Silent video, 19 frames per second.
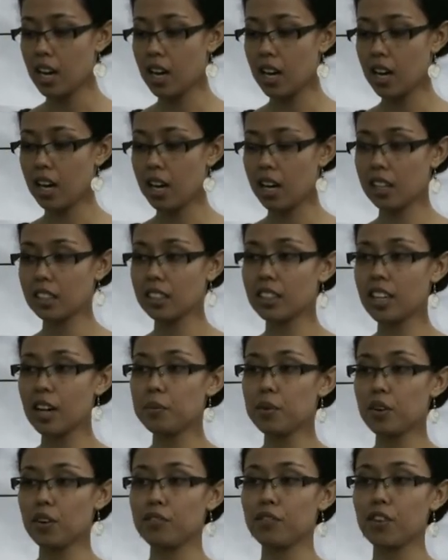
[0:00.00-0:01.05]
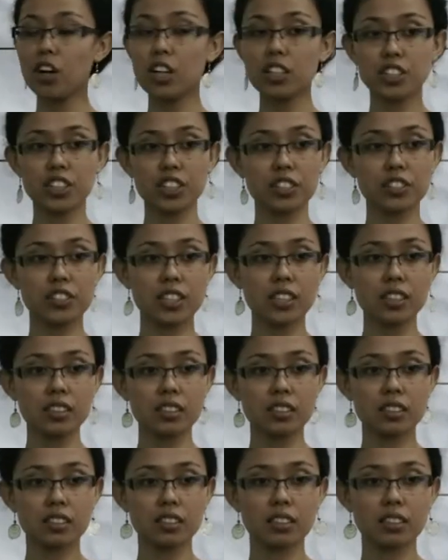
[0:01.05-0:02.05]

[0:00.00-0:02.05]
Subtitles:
the number of all children,